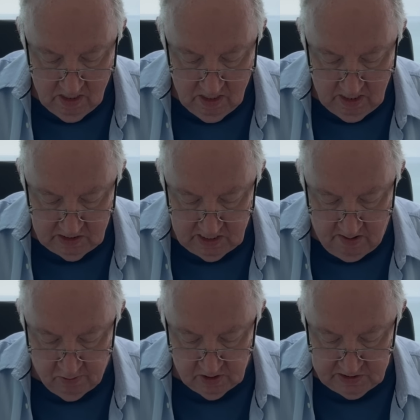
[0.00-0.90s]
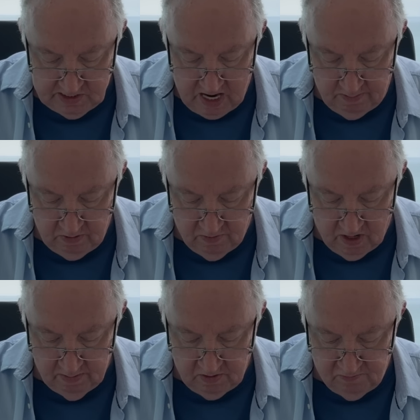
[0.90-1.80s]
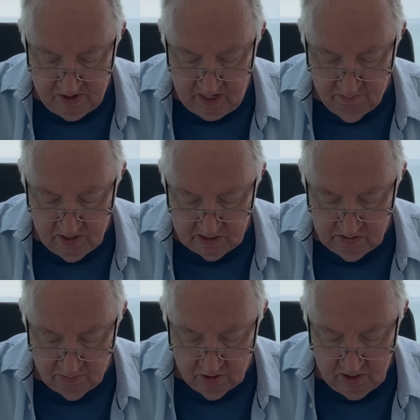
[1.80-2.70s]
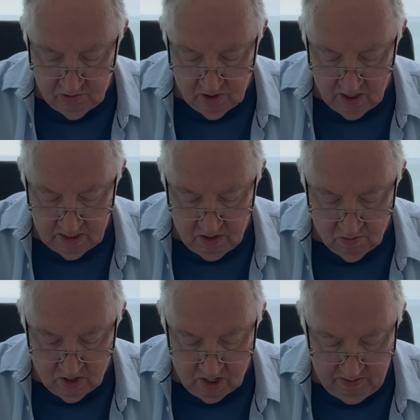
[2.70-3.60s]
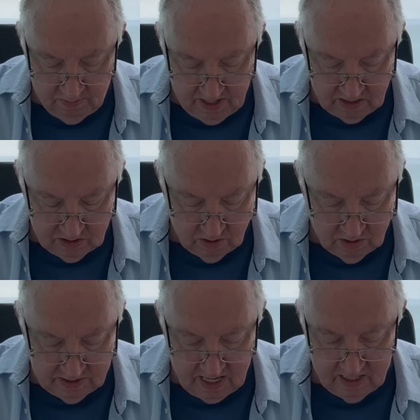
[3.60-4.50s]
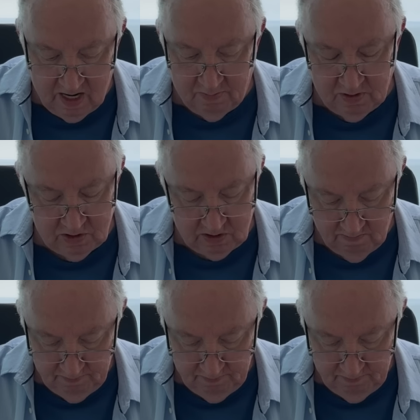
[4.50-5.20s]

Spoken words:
Example, a scam involving a fake bus employee drugging and robbing passengers. That happens.